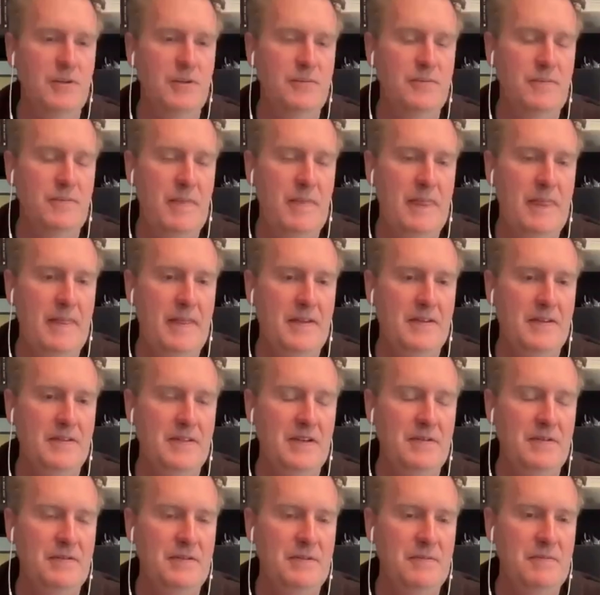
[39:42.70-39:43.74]
they're low because
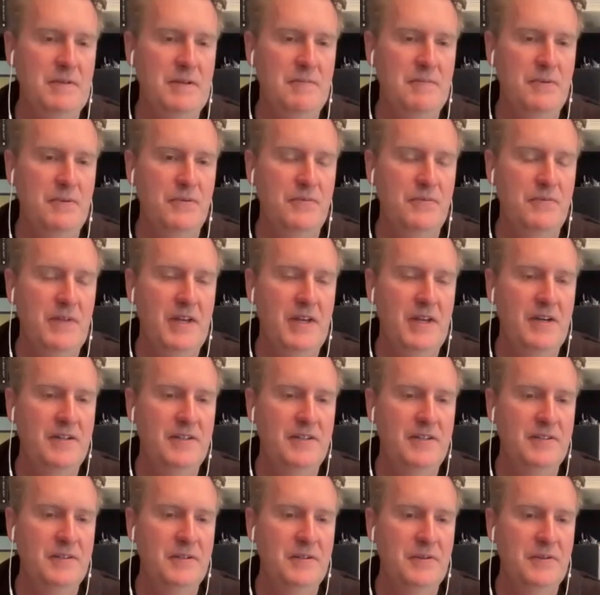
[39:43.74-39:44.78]
I've seen people from that
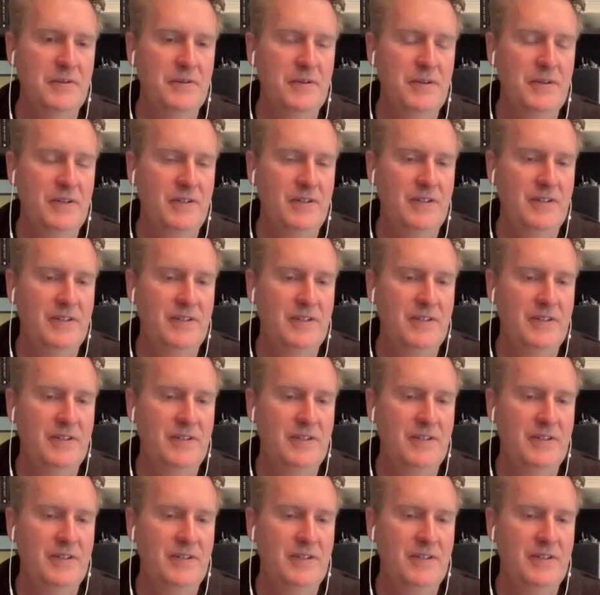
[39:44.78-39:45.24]
area low.